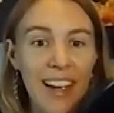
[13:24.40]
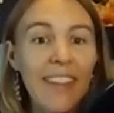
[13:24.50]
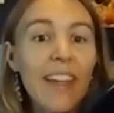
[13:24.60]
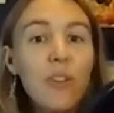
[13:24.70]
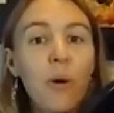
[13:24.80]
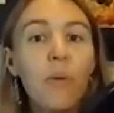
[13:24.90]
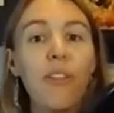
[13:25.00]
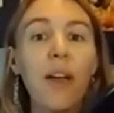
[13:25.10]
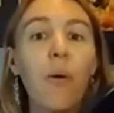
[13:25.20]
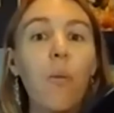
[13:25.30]
And they don't
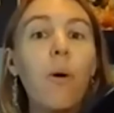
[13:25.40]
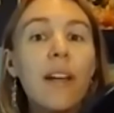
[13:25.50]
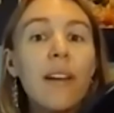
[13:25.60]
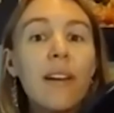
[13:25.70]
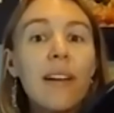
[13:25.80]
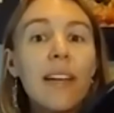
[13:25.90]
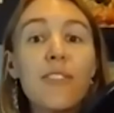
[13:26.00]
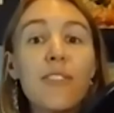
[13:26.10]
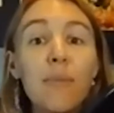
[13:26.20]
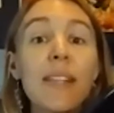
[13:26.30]
think, well, give
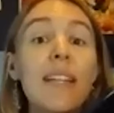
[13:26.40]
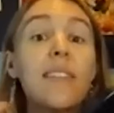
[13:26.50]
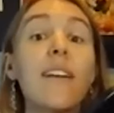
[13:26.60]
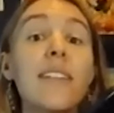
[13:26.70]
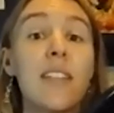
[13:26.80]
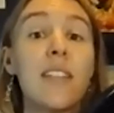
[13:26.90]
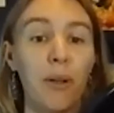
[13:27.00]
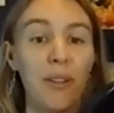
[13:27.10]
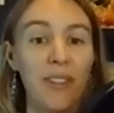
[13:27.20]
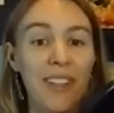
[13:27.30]
something that doesn't
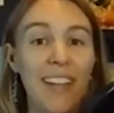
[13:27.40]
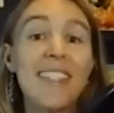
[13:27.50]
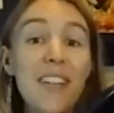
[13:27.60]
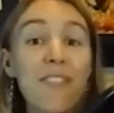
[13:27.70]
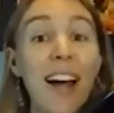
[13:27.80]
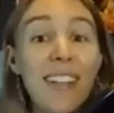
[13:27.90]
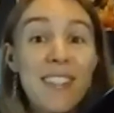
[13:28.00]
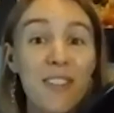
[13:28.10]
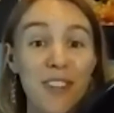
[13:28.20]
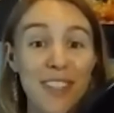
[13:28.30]
double and see if that
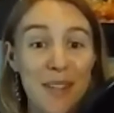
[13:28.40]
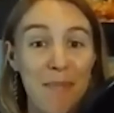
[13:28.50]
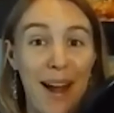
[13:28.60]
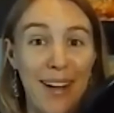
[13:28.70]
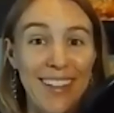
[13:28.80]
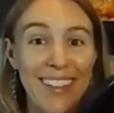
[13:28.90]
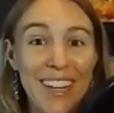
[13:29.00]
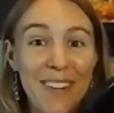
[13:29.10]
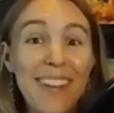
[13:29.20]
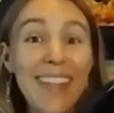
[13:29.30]
still fits the pattern,
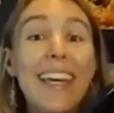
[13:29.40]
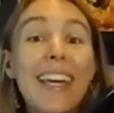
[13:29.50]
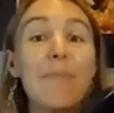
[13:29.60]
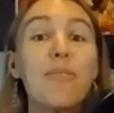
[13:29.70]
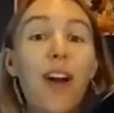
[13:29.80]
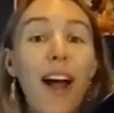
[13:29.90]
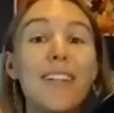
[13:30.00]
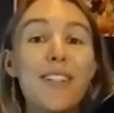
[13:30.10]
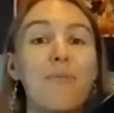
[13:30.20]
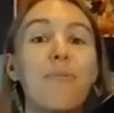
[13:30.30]
right? They keep trying
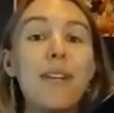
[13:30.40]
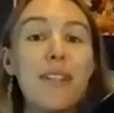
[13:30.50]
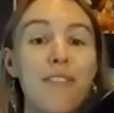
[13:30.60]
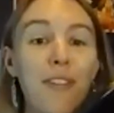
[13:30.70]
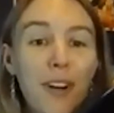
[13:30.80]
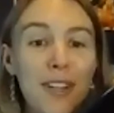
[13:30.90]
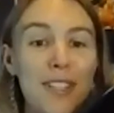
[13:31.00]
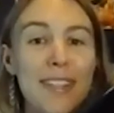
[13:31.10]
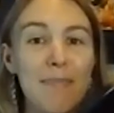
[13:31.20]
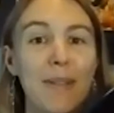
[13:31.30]
to just reinforce
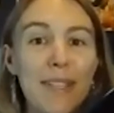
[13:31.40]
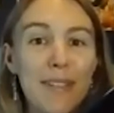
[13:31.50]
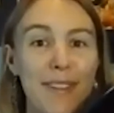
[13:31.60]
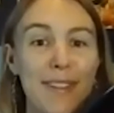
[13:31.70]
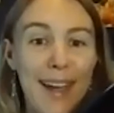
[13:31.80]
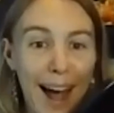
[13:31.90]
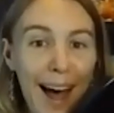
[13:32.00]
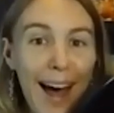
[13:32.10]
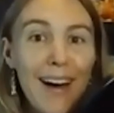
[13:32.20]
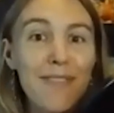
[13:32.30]
this belief that they
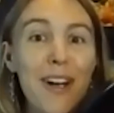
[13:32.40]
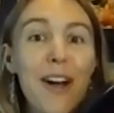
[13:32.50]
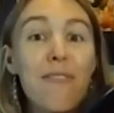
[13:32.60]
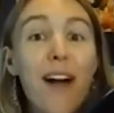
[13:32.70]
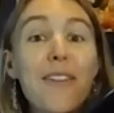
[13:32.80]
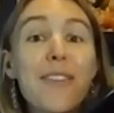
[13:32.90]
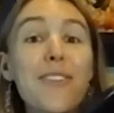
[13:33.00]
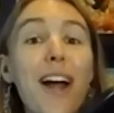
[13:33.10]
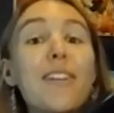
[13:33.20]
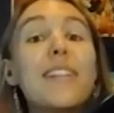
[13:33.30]
have, rather than
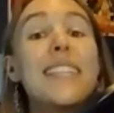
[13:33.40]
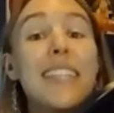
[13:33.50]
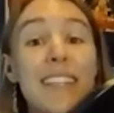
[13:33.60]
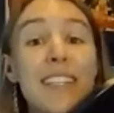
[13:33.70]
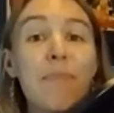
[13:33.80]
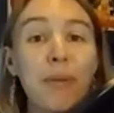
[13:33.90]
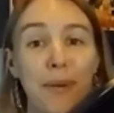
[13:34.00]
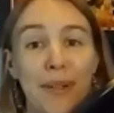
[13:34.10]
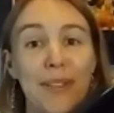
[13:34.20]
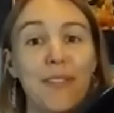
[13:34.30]
trying to
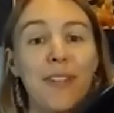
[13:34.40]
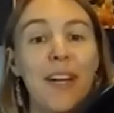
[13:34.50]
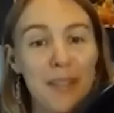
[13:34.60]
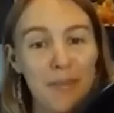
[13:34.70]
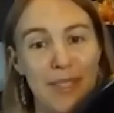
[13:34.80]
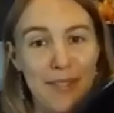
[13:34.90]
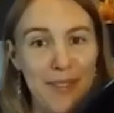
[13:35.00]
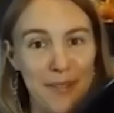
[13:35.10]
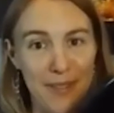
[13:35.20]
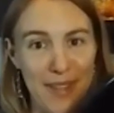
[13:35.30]
disprove the belief
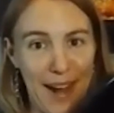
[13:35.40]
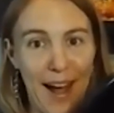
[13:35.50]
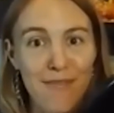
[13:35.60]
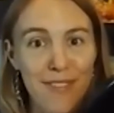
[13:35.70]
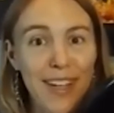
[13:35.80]
that they have.